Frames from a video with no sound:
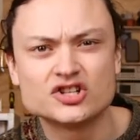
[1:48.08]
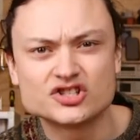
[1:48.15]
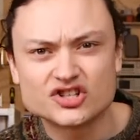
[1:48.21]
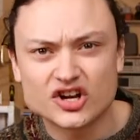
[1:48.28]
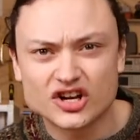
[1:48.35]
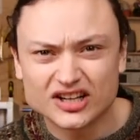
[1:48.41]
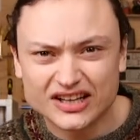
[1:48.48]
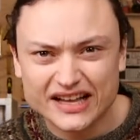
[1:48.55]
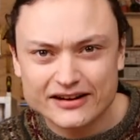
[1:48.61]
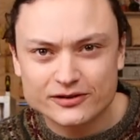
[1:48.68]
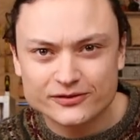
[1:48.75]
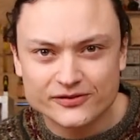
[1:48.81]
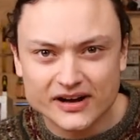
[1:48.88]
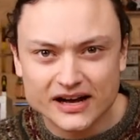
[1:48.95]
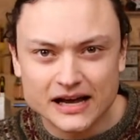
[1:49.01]
So to
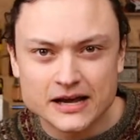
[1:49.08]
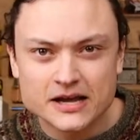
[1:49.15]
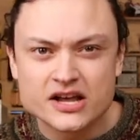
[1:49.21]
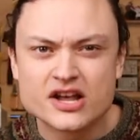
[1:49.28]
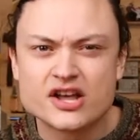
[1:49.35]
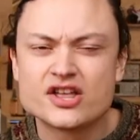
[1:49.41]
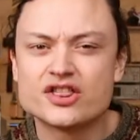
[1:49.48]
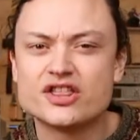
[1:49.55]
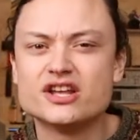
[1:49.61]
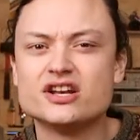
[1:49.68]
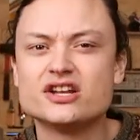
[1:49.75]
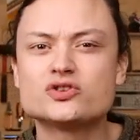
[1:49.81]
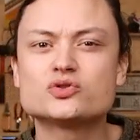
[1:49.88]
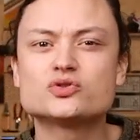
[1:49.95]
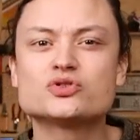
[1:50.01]
clarify, the
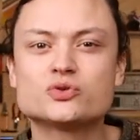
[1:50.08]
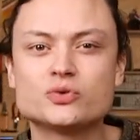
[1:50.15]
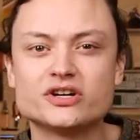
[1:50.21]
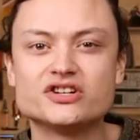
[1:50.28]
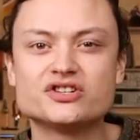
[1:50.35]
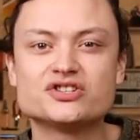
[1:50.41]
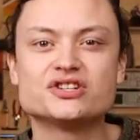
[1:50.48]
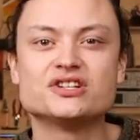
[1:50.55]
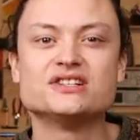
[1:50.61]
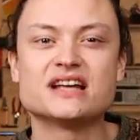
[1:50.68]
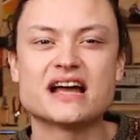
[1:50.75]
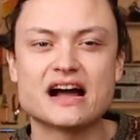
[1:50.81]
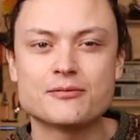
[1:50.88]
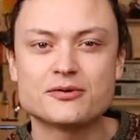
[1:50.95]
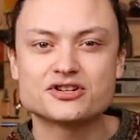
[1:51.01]
initial squish is
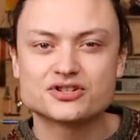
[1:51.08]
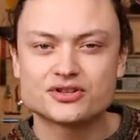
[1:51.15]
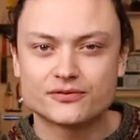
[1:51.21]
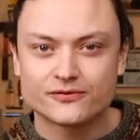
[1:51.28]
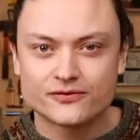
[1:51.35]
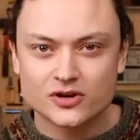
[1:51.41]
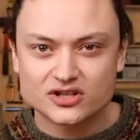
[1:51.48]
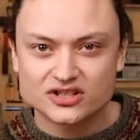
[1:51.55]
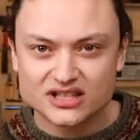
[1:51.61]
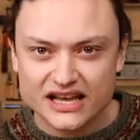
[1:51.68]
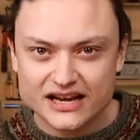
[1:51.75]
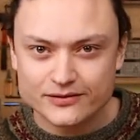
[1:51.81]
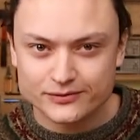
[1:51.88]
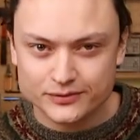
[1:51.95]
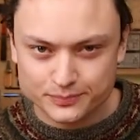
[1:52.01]
how much the first
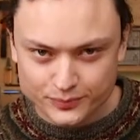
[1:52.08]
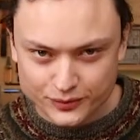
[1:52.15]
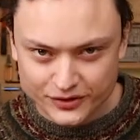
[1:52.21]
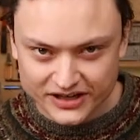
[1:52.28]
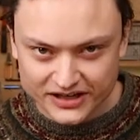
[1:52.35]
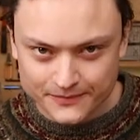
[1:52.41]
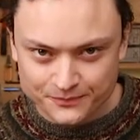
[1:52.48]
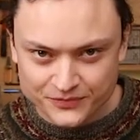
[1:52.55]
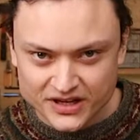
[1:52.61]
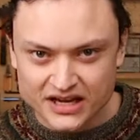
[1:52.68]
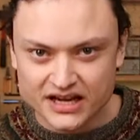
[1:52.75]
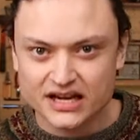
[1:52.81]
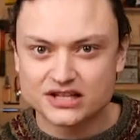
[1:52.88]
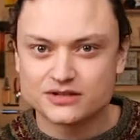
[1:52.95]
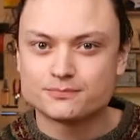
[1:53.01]
layer of a print
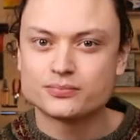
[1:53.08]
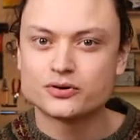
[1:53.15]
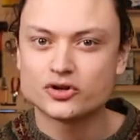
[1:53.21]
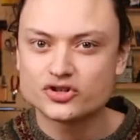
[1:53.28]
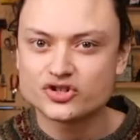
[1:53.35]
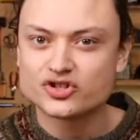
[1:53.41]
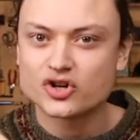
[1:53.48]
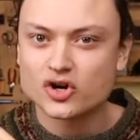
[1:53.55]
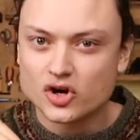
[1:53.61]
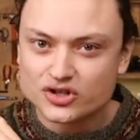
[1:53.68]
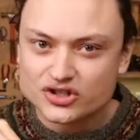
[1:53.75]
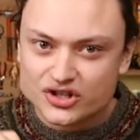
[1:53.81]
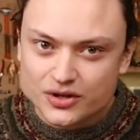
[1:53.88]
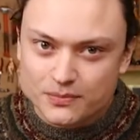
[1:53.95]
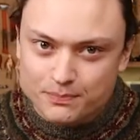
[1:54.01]
is pushed
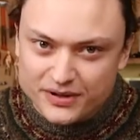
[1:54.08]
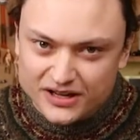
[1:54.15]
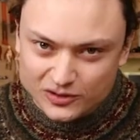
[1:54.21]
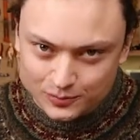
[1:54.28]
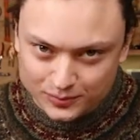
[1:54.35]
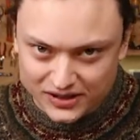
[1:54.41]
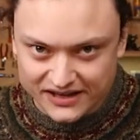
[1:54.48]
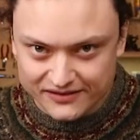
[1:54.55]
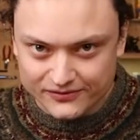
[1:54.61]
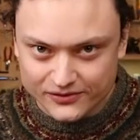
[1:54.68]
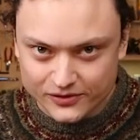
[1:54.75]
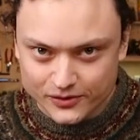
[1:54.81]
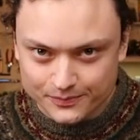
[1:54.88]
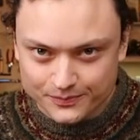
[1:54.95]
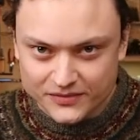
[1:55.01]
onto the build
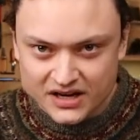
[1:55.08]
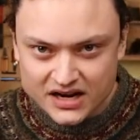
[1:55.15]
platform.